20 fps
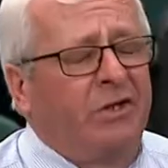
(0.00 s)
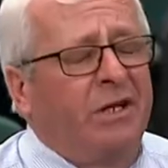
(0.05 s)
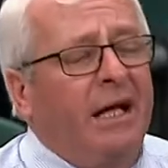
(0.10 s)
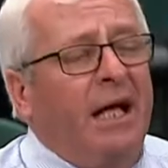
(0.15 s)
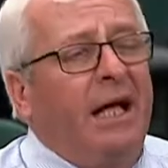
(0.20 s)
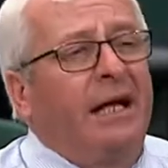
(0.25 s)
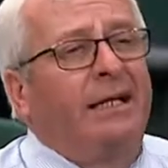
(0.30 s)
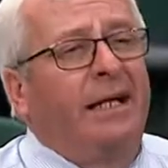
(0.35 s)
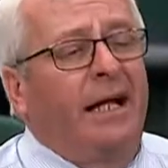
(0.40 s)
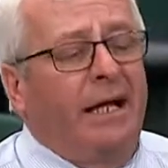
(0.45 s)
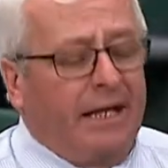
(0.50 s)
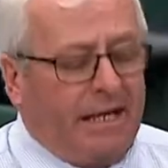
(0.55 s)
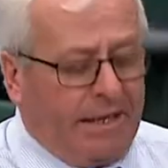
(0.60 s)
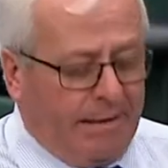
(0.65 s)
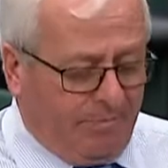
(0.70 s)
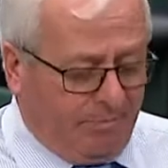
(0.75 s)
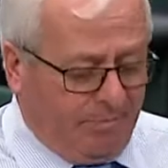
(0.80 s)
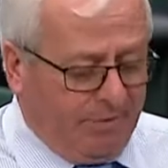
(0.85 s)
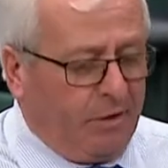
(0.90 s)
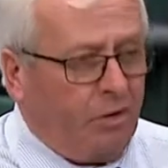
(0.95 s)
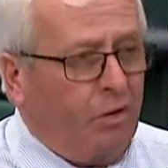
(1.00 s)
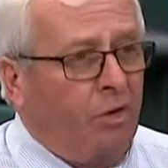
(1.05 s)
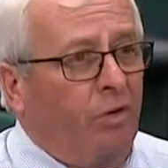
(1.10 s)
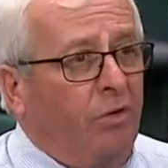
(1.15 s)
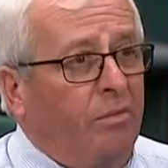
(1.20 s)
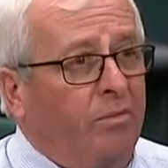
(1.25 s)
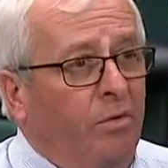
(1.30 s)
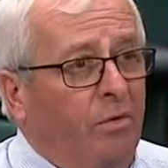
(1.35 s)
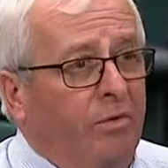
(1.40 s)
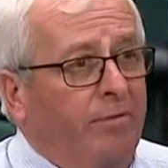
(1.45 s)
it, that, um, you
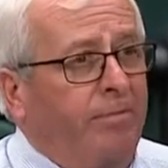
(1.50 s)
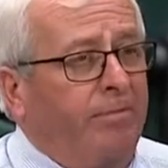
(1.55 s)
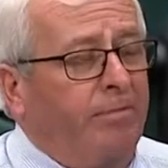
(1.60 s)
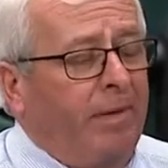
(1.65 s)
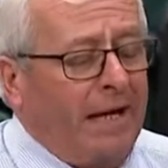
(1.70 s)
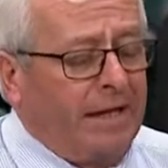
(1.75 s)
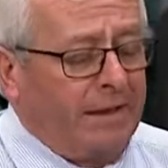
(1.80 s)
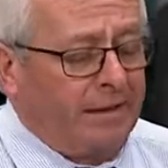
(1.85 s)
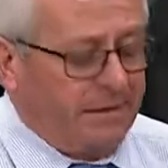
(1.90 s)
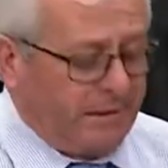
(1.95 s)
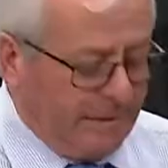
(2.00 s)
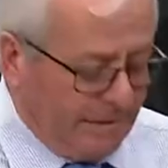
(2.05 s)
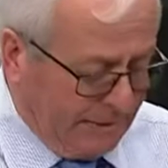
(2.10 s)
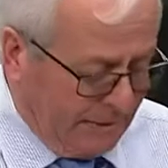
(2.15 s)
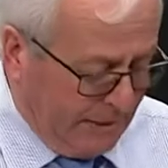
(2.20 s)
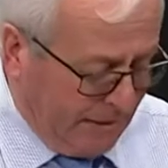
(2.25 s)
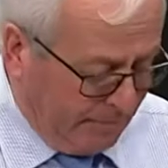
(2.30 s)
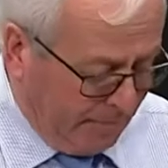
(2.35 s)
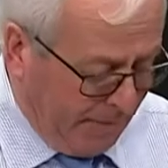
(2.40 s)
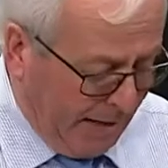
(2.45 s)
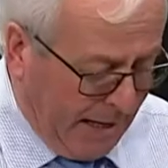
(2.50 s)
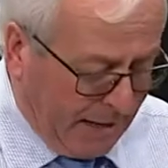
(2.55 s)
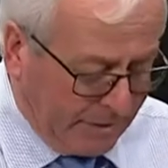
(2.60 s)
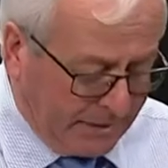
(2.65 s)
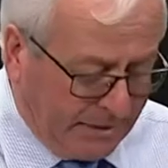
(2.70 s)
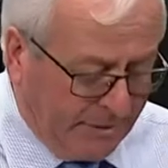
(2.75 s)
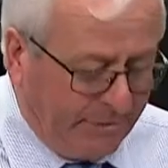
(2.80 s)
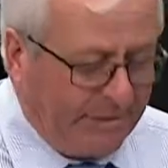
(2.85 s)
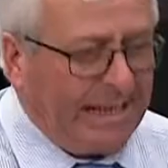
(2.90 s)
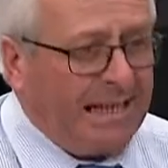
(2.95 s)
know, more plants and, and
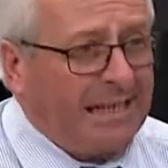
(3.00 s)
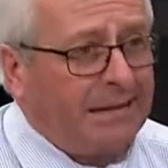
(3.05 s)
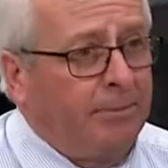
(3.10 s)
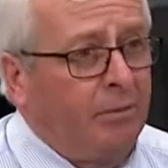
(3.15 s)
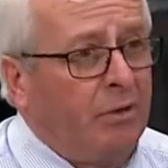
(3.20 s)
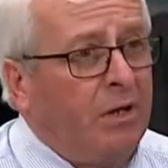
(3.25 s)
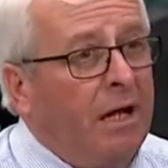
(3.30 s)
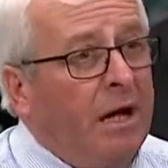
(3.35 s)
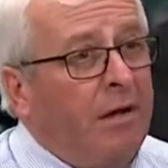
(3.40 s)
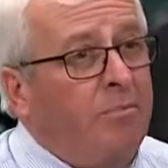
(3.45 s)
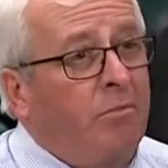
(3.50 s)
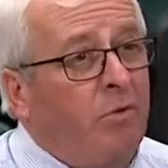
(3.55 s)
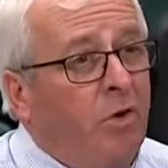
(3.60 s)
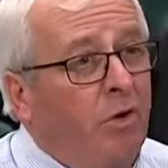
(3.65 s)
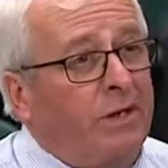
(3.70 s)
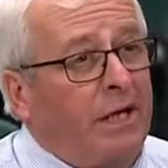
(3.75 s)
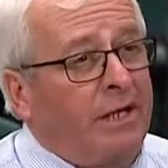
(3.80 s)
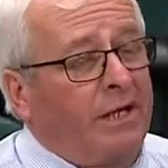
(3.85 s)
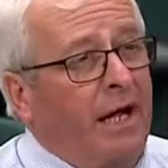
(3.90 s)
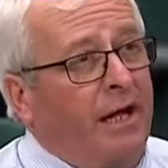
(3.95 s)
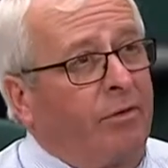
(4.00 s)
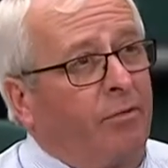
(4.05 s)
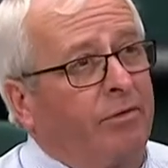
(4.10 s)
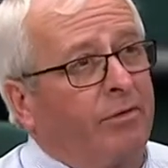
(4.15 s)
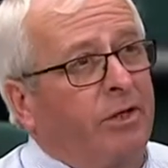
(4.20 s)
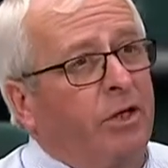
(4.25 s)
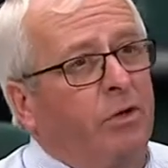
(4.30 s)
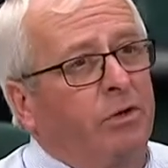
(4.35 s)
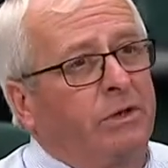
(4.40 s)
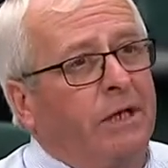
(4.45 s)
parks and everything else, but more than that, we
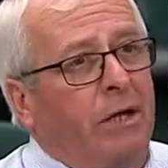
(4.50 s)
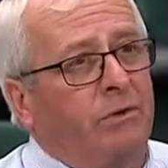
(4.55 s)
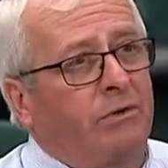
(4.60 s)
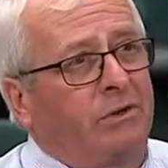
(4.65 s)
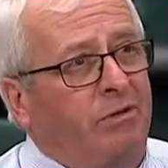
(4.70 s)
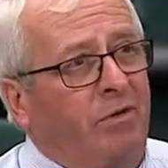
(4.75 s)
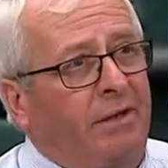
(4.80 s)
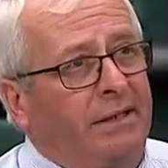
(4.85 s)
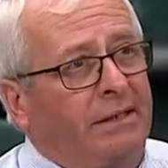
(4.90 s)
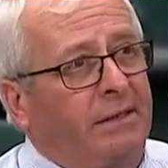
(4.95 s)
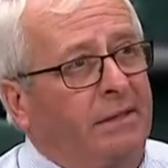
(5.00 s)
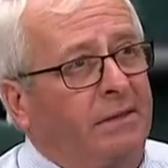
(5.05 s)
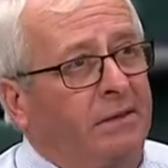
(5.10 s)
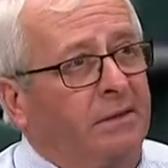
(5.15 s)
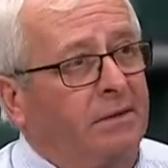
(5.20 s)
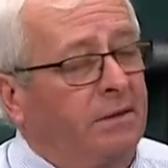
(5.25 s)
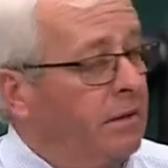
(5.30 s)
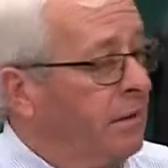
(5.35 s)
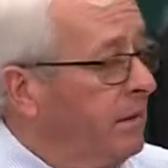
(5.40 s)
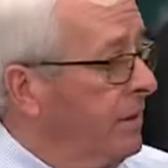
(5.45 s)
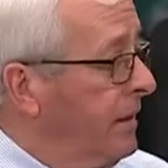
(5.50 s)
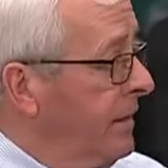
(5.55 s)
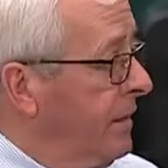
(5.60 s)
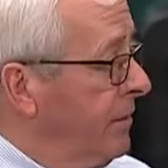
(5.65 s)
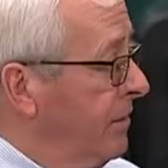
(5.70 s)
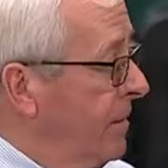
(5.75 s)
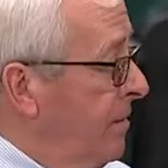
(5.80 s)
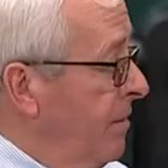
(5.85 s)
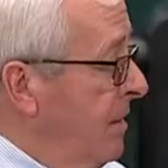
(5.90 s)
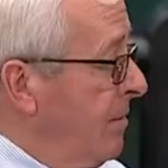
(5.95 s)
have a huge housing crisis. And I hear
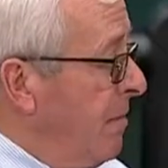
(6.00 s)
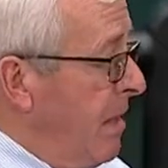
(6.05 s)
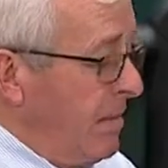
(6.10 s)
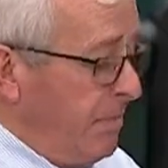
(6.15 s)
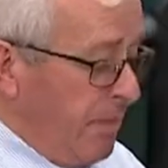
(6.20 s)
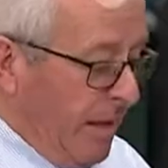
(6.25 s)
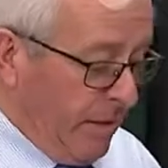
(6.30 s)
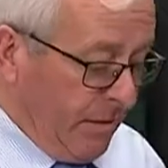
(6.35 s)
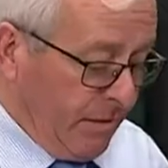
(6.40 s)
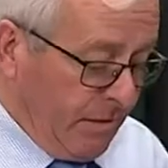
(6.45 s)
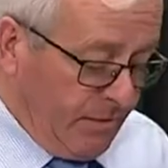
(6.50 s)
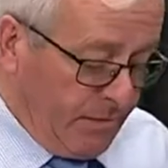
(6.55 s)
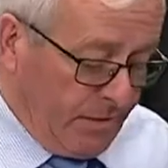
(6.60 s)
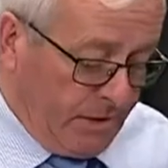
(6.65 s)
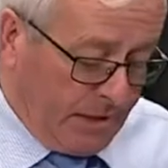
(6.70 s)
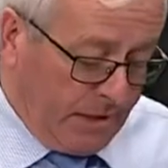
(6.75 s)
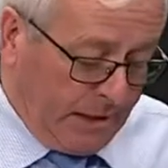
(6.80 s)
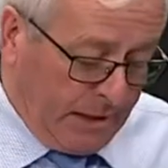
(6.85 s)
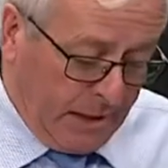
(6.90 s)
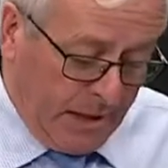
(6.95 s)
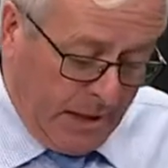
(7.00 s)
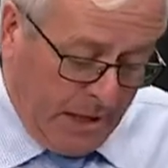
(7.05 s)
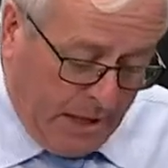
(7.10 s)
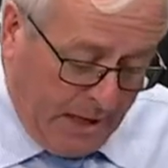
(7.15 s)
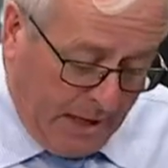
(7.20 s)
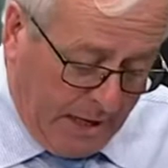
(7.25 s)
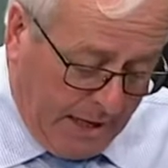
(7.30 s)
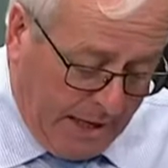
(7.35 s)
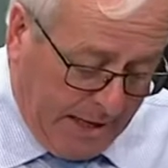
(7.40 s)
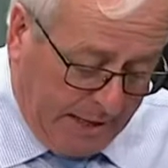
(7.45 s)
Deputy Boyd Barrett every day
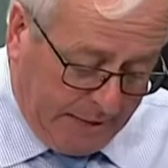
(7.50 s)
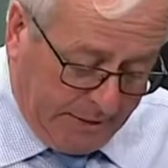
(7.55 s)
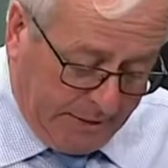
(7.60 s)
uh,